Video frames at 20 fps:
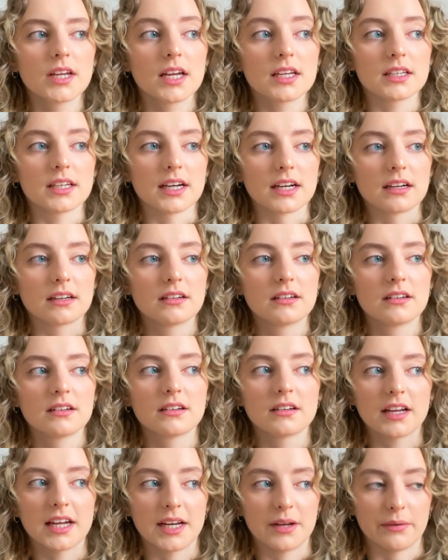yeah.
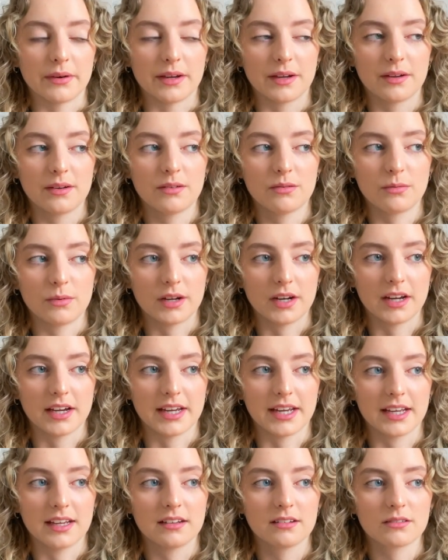Anyway, when
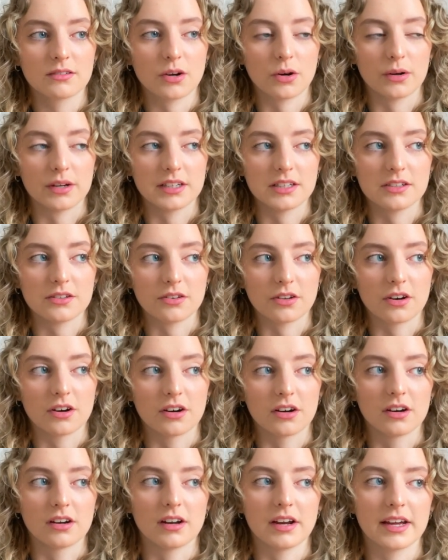I got into the
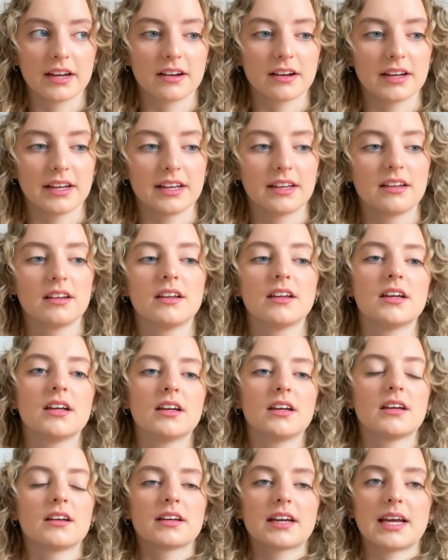car, like, I
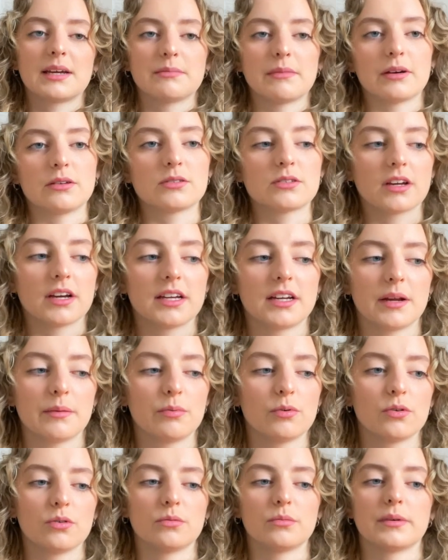came outside, I
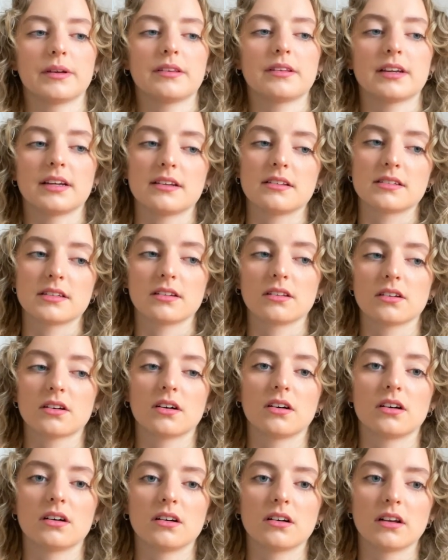put all my things in the
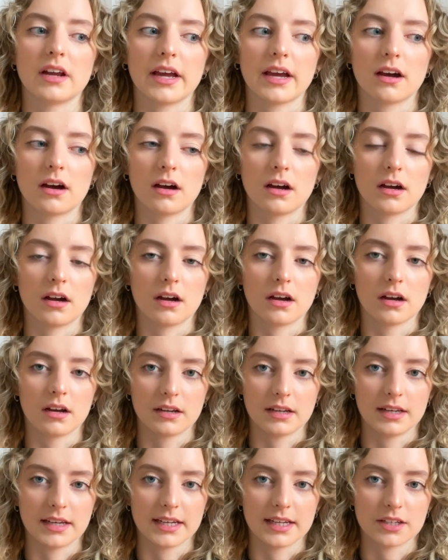car, like, I
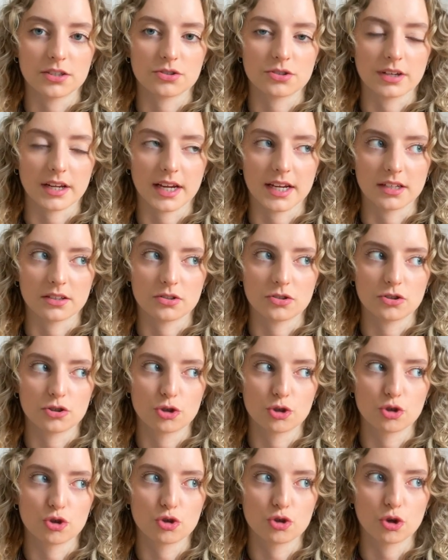literally had
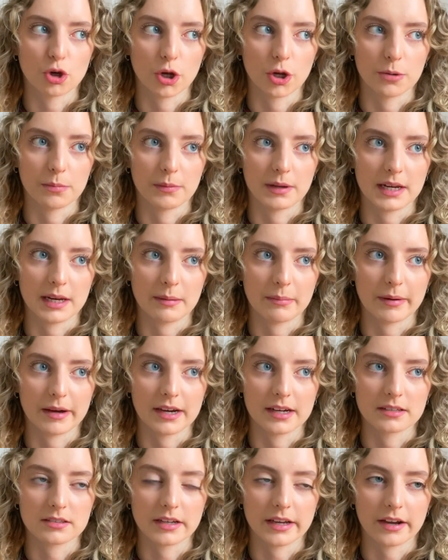so many
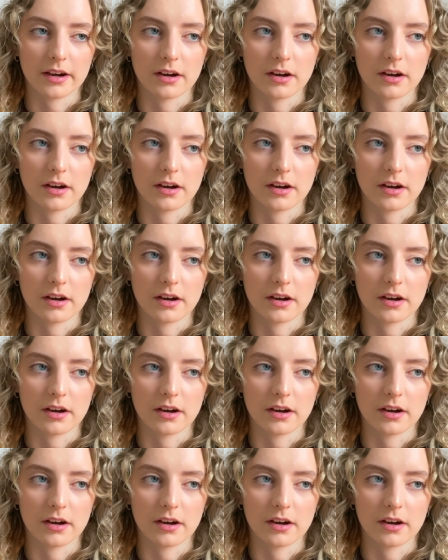bags, like